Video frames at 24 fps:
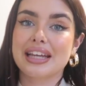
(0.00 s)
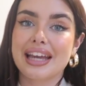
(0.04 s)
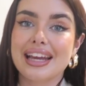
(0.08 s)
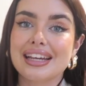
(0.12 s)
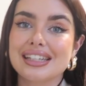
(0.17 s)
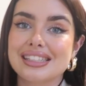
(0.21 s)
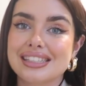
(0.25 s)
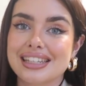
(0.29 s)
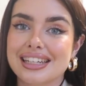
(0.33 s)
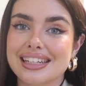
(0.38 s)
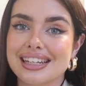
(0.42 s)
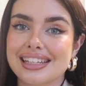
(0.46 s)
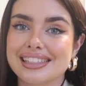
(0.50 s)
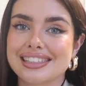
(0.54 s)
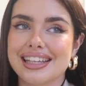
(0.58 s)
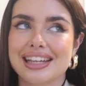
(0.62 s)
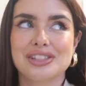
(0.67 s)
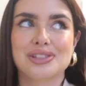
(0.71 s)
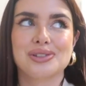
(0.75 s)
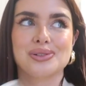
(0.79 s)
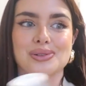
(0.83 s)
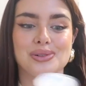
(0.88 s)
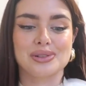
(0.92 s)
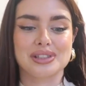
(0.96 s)
kitchen
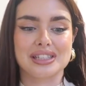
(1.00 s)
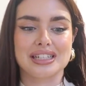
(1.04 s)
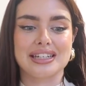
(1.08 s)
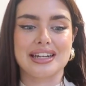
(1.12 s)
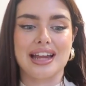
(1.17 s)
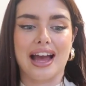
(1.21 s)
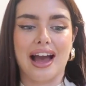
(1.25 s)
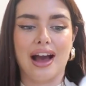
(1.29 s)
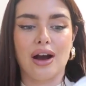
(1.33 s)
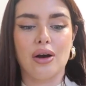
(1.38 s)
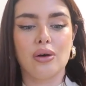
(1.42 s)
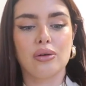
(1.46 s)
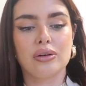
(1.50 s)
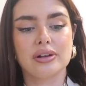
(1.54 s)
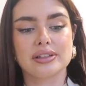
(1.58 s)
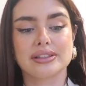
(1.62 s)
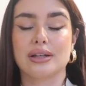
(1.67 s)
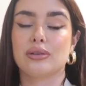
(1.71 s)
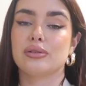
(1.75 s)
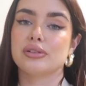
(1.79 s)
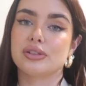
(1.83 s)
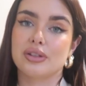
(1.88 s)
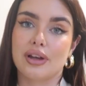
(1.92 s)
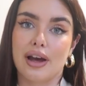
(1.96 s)
essentials now, because
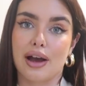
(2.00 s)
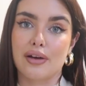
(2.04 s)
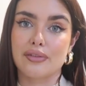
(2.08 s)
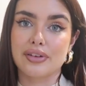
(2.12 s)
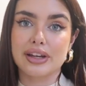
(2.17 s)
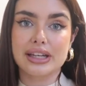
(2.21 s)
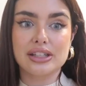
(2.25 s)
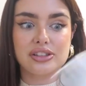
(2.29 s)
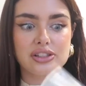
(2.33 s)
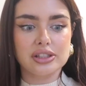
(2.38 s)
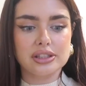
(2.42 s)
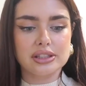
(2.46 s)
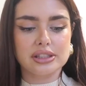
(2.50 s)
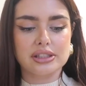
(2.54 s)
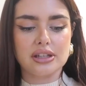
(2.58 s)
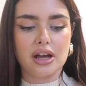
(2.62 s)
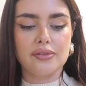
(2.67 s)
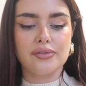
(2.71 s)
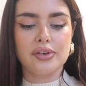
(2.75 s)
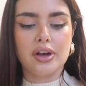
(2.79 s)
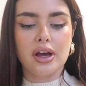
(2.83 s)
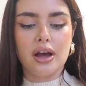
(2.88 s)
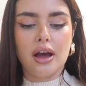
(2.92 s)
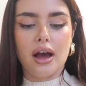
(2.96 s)
they also have kitchen
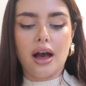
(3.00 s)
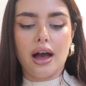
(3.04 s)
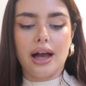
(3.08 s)
stuff.